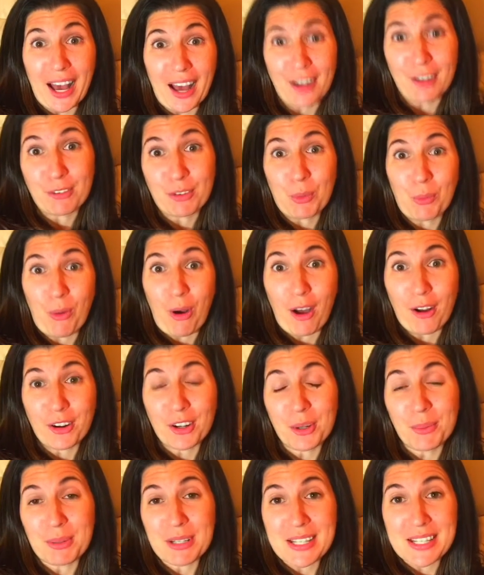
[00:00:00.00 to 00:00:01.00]
out of the
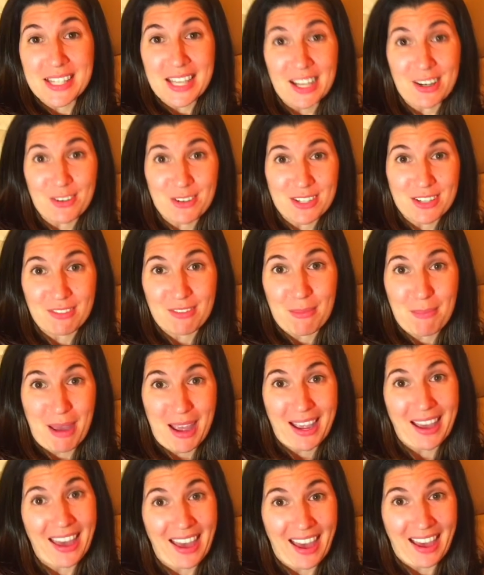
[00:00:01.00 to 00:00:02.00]
water with sales of the
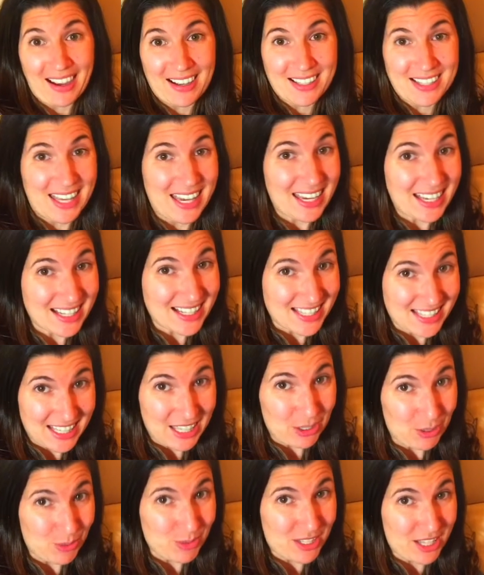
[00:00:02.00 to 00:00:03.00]
Mega X. They can
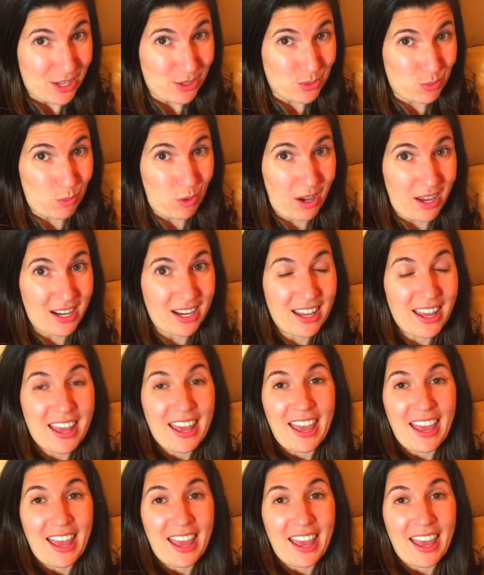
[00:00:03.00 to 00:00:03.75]
see who sells what.